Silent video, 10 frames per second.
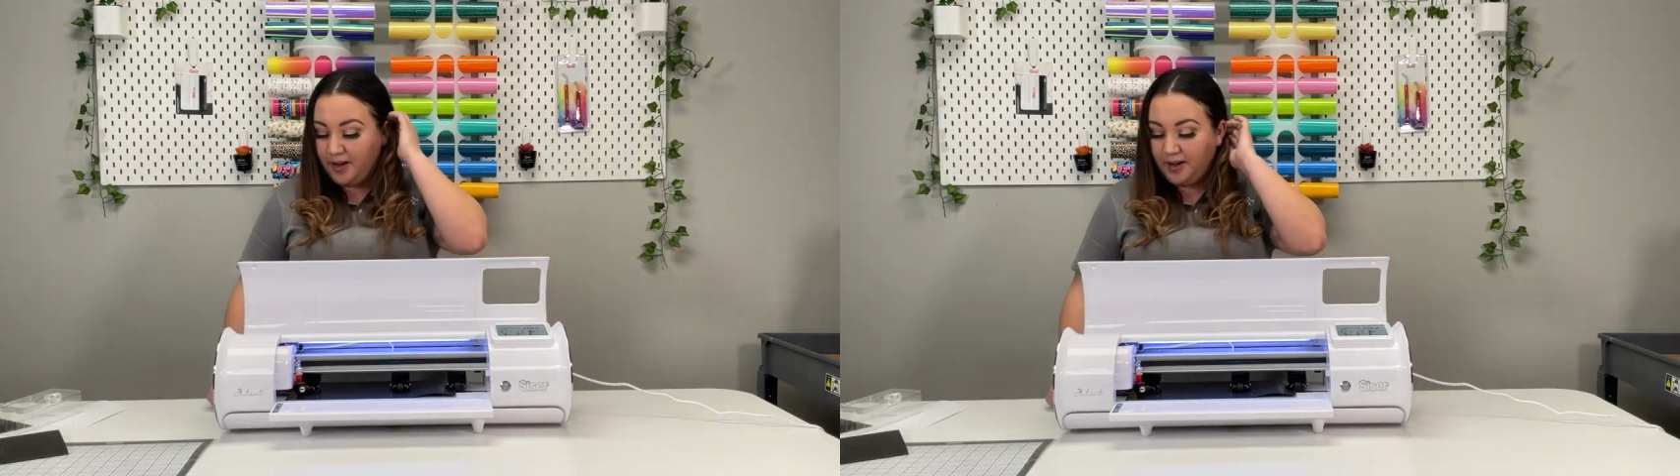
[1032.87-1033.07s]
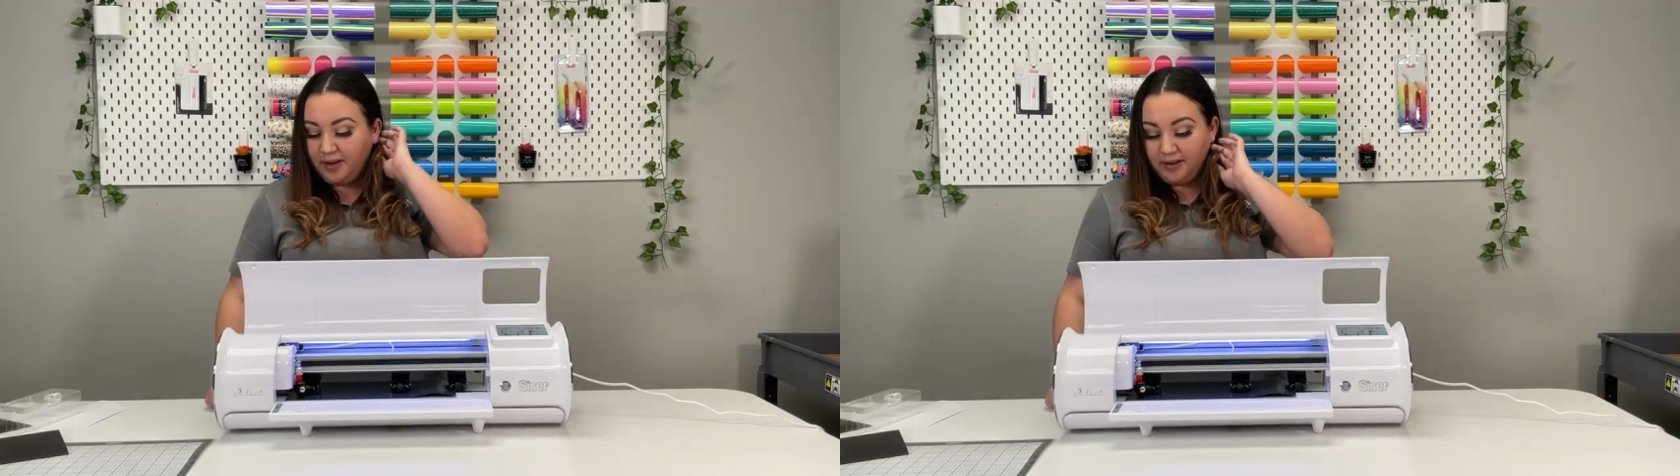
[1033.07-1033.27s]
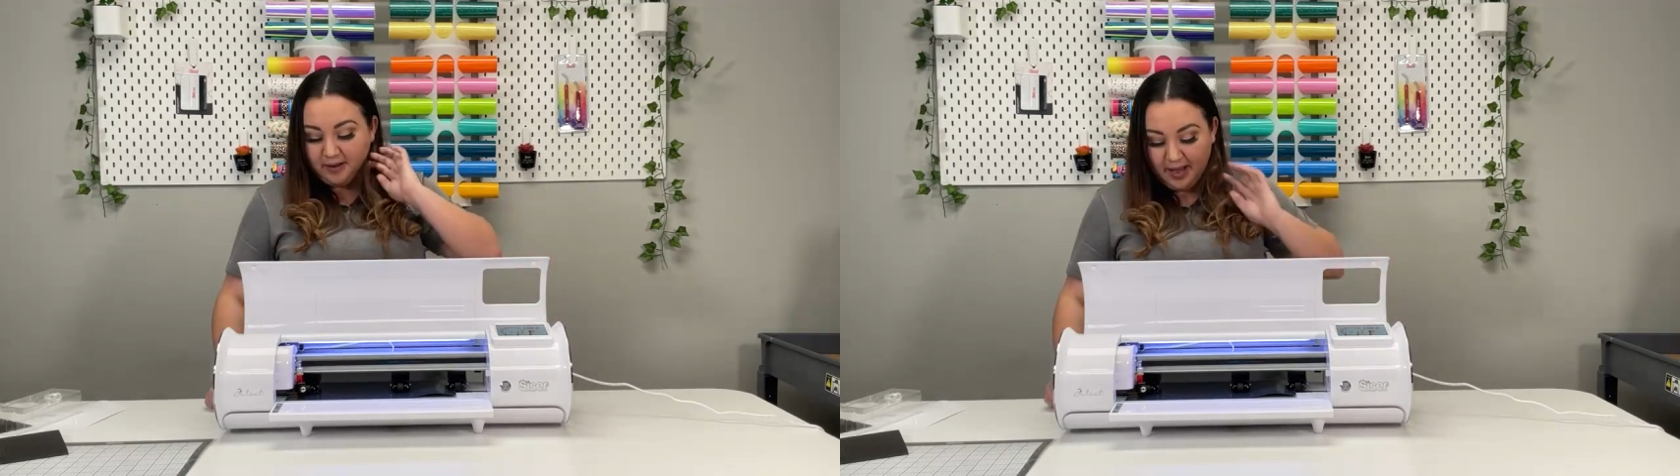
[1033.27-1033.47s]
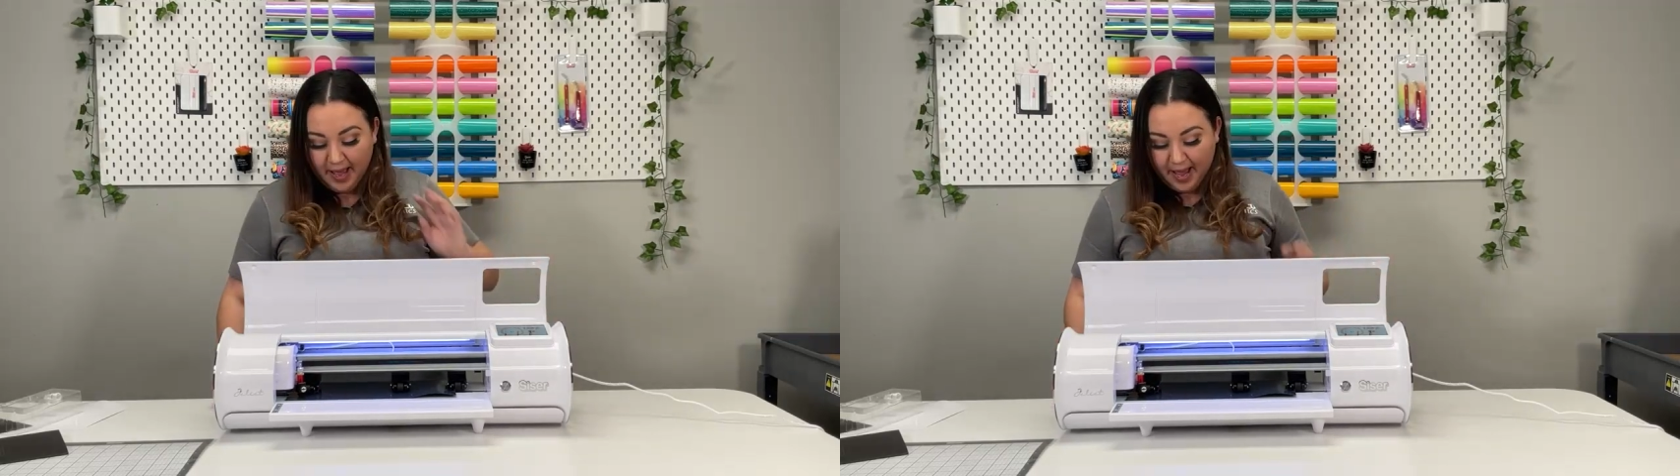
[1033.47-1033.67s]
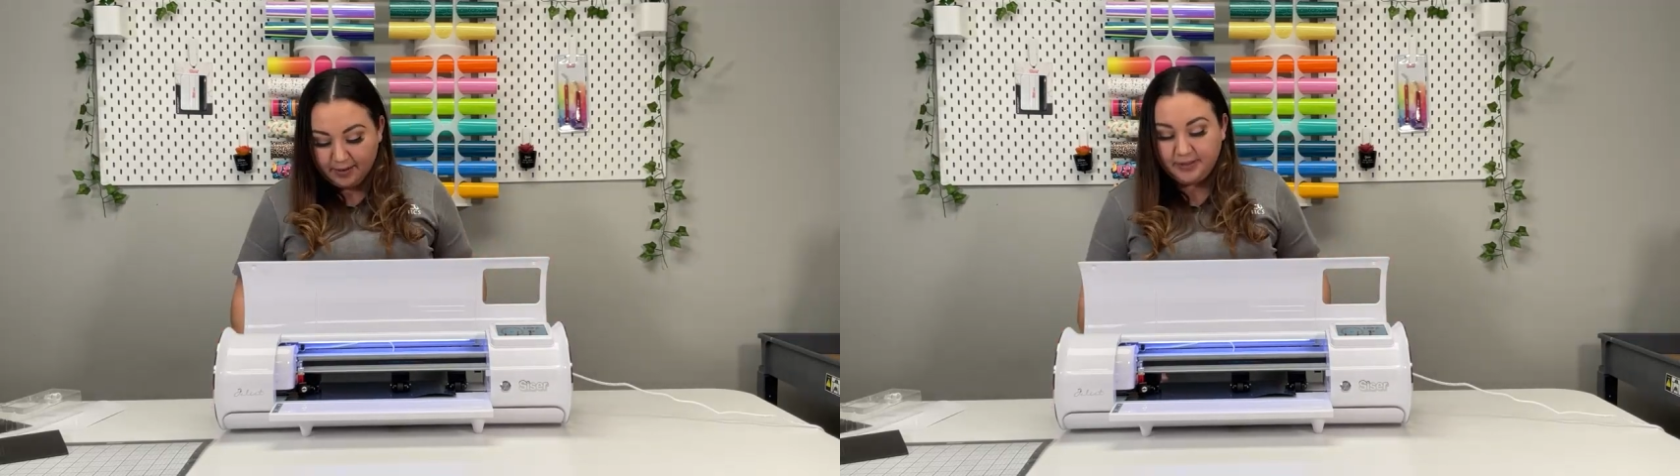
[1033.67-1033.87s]

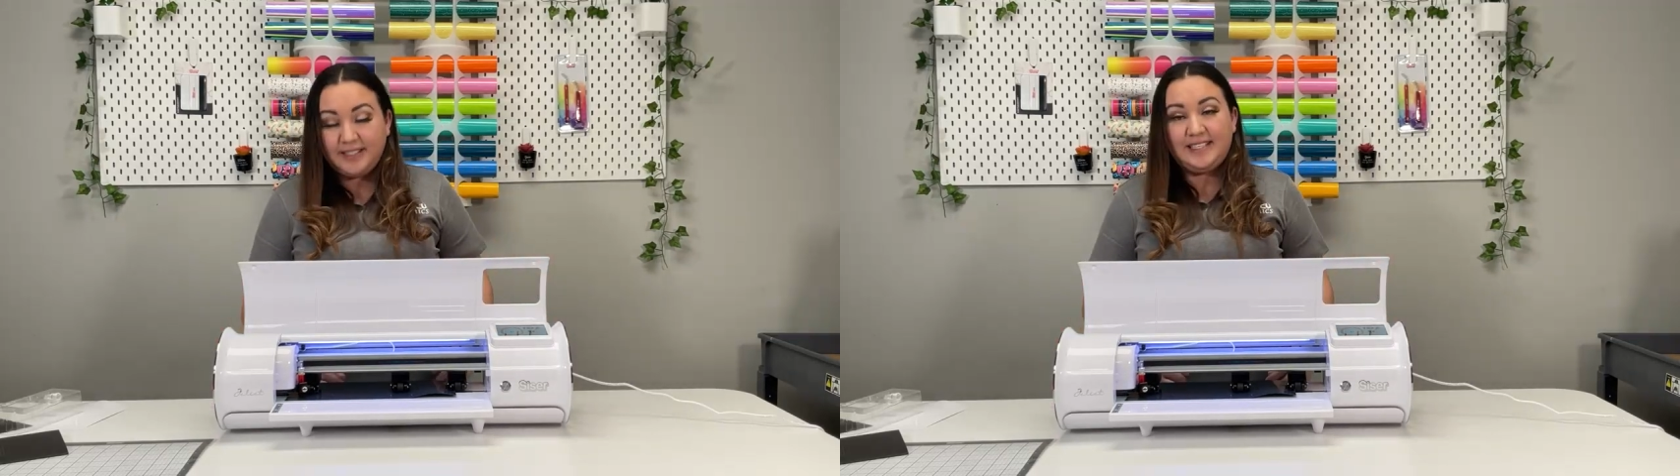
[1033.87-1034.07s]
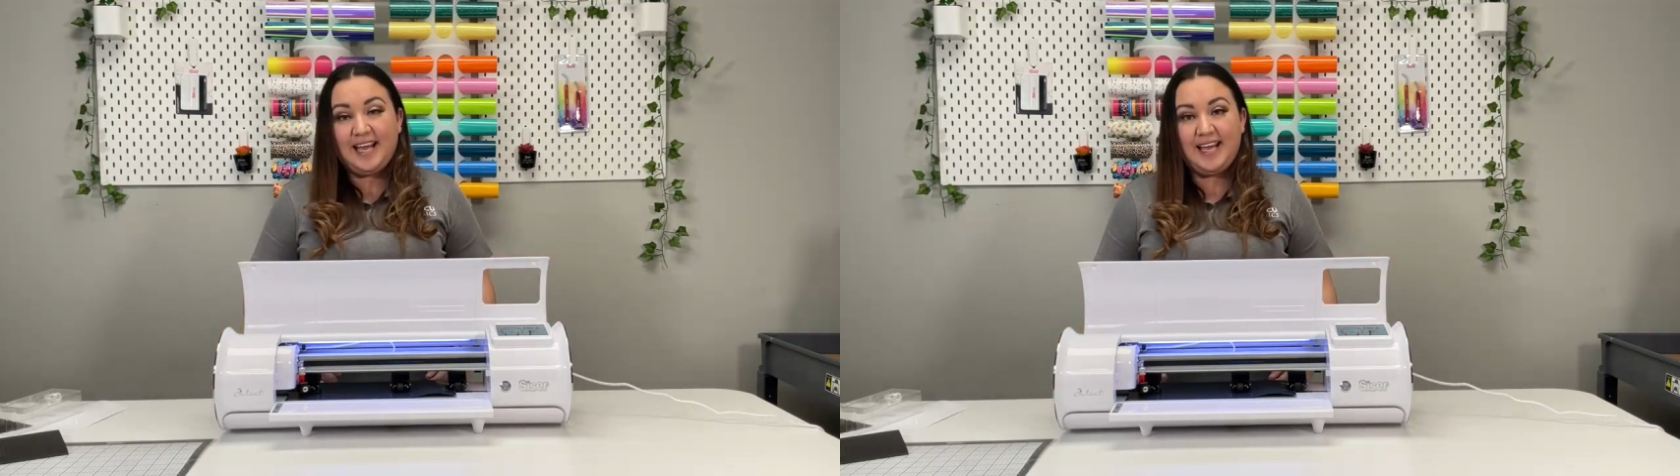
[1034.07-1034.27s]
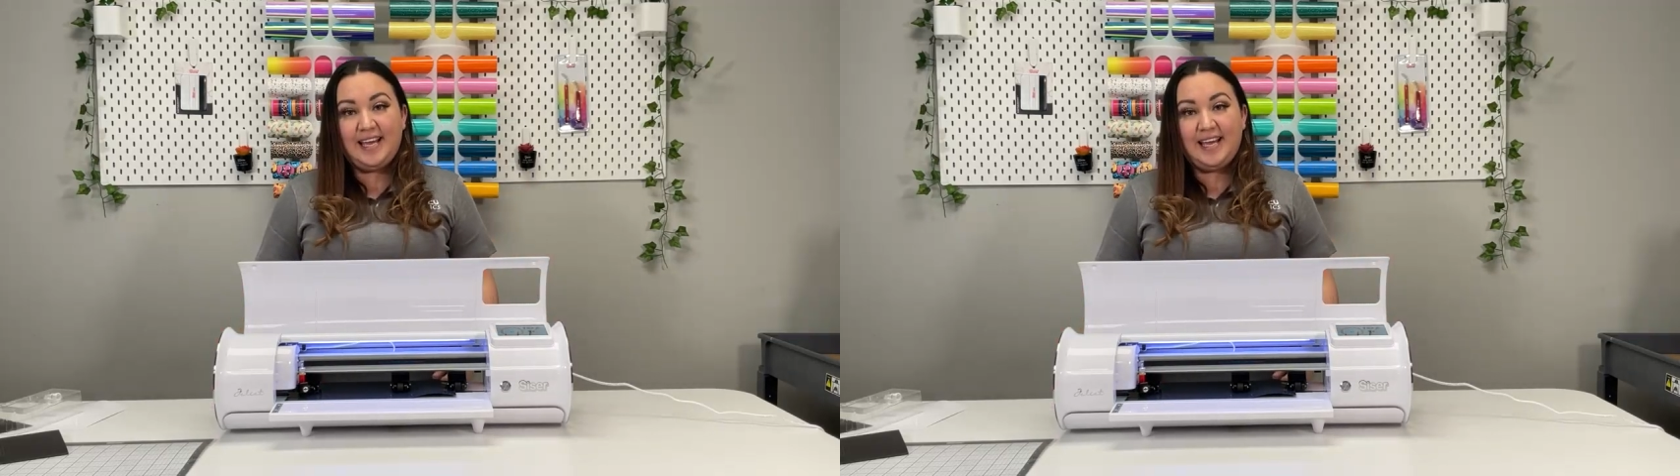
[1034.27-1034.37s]
out today